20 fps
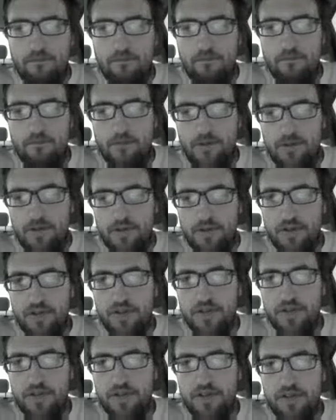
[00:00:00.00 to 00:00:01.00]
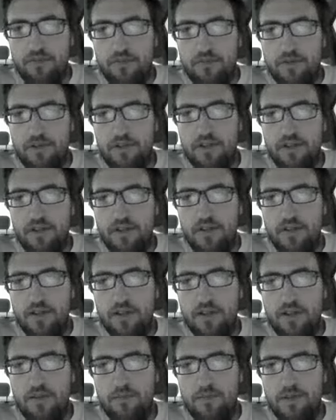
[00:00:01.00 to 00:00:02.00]
Which is just gonna be
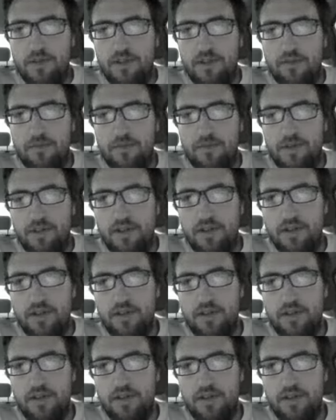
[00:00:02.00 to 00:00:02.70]
empty empty.